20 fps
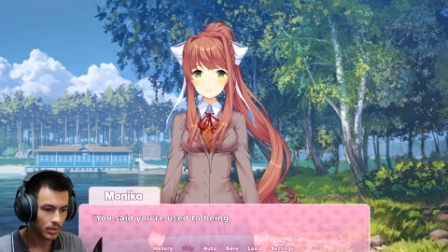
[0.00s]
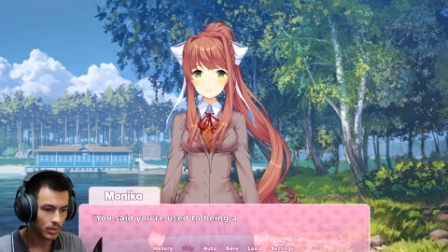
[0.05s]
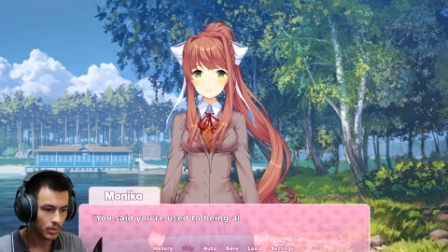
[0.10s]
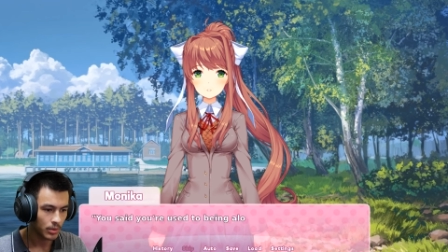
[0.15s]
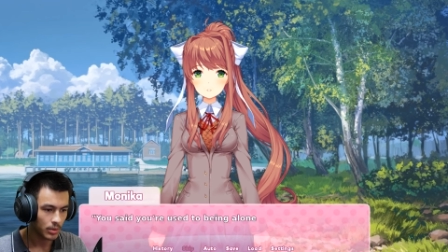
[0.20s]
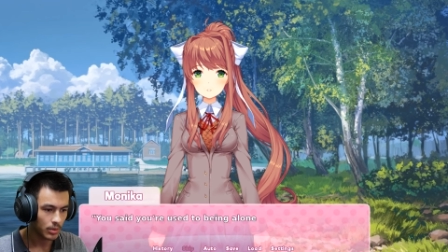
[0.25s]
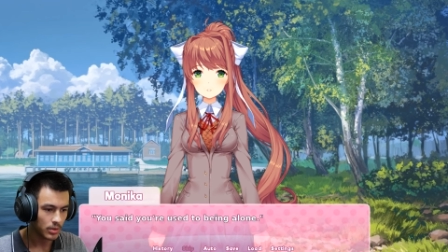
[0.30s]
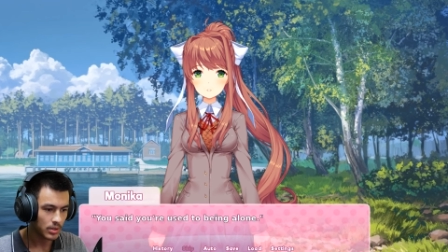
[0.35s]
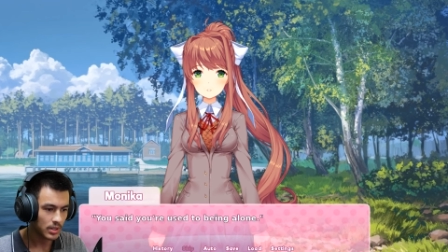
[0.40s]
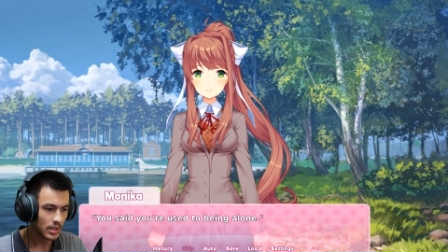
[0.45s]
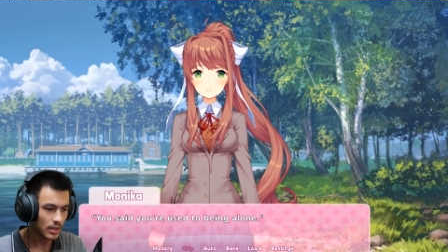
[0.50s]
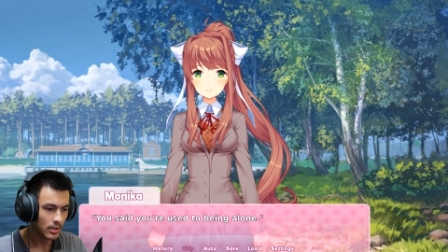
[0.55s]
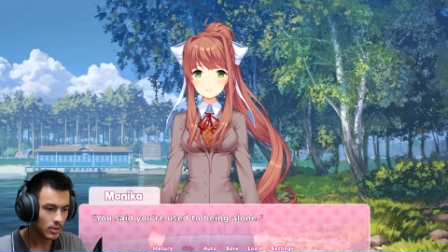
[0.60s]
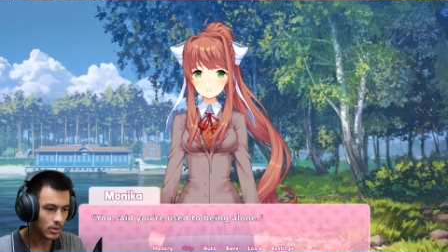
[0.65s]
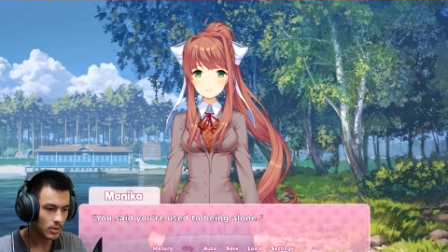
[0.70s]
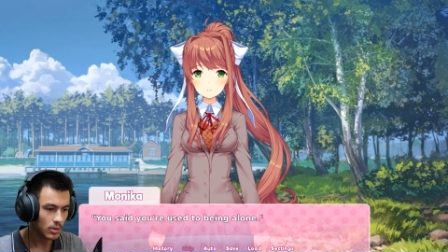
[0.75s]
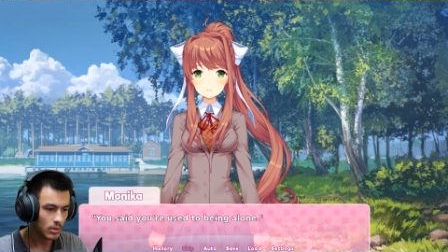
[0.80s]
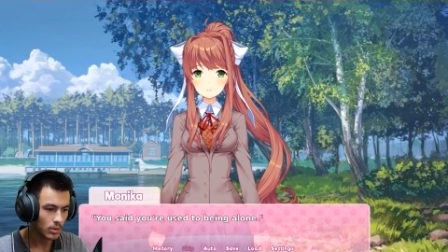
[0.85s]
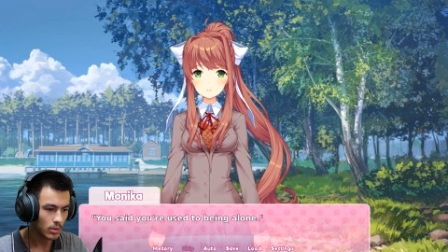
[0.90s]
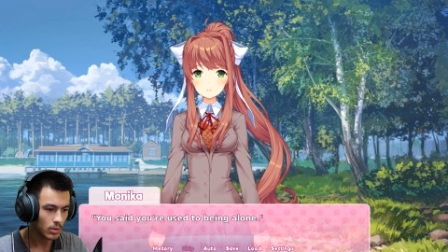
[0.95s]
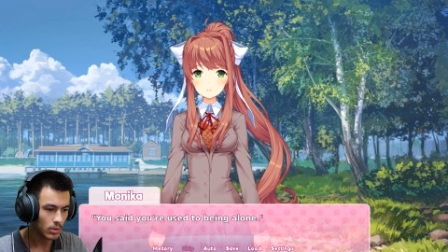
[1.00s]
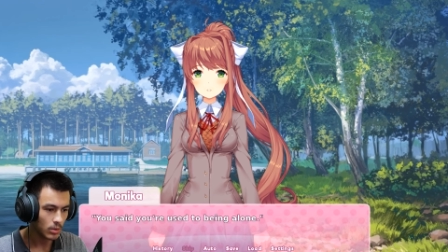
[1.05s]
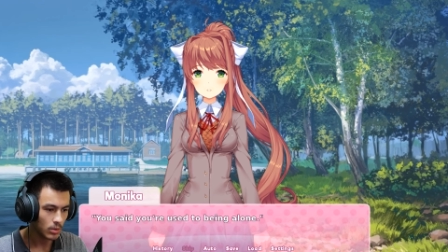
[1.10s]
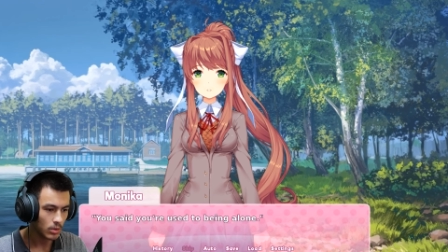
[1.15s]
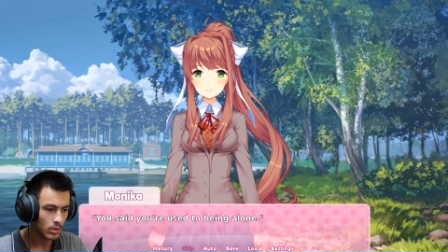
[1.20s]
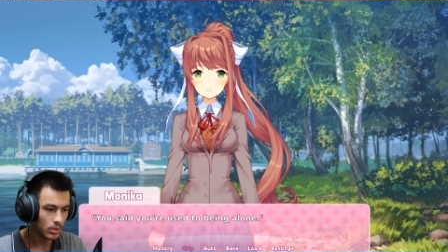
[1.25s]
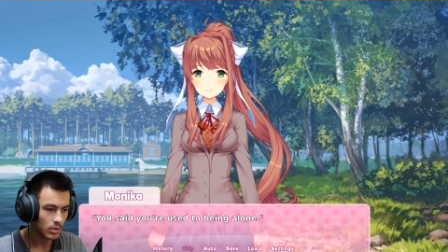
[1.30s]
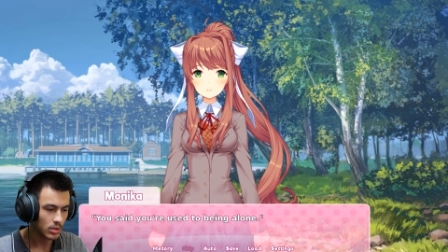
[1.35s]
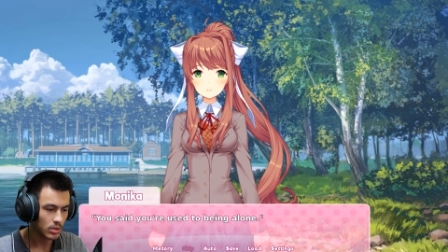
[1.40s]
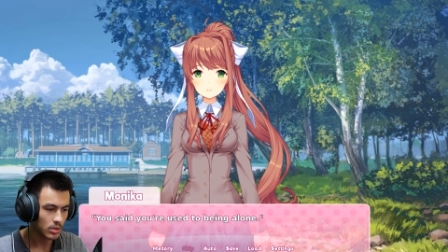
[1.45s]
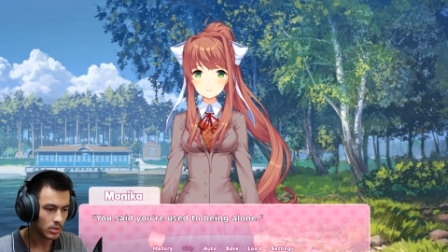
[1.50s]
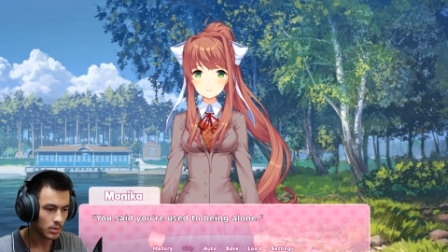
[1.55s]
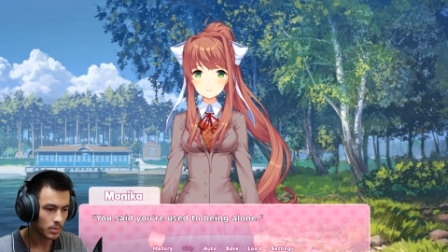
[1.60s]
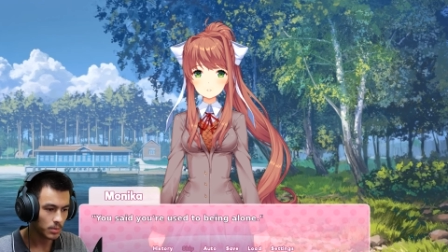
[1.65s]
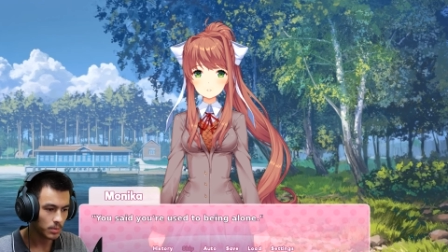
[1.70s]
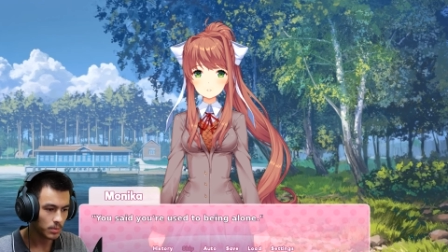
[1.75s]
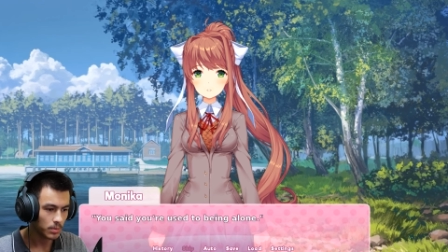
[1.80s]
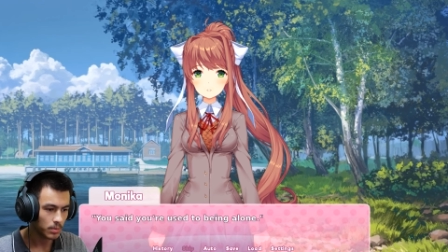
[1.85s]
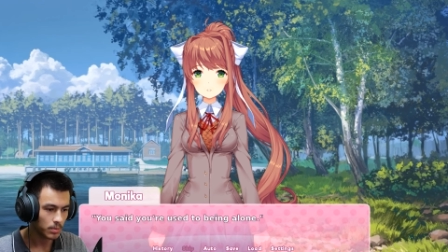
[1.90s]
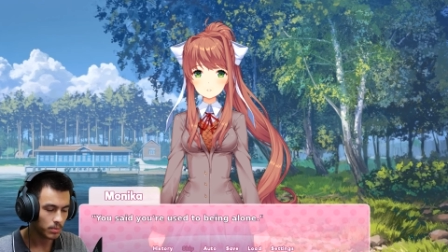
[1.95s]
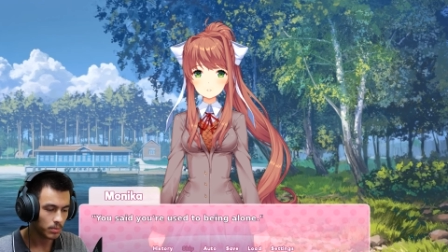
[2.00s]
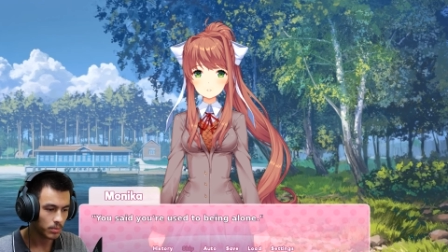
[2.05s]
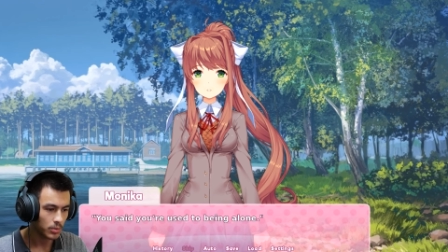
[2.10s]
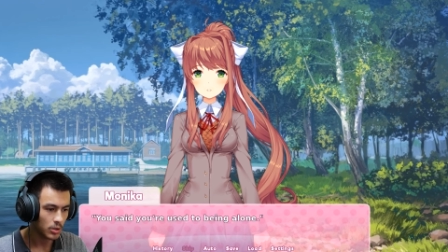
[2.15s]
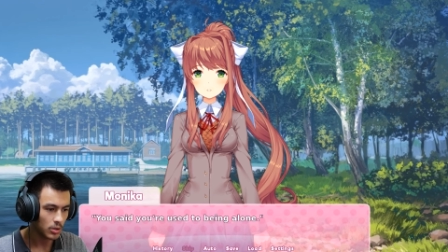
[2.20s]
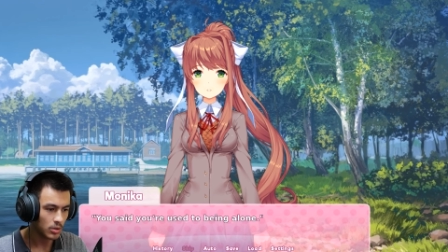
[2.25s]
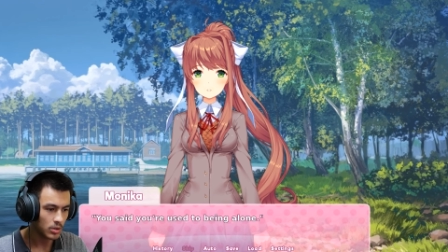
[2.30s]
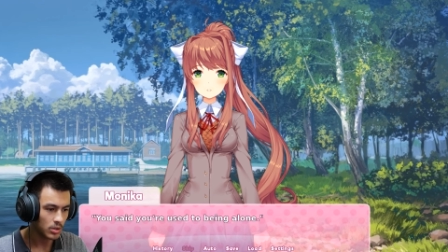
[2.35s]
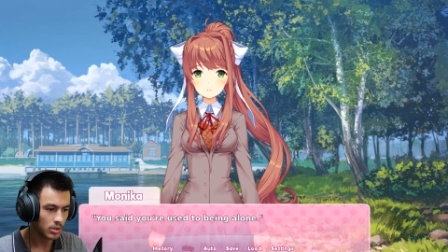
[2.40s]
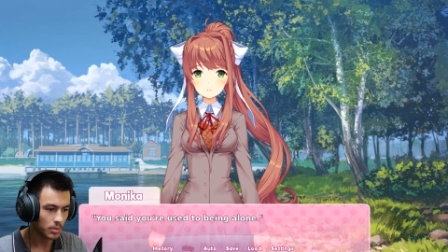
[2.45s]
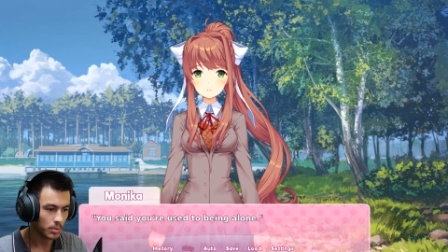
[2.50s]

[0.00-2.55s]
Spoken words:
You said you used to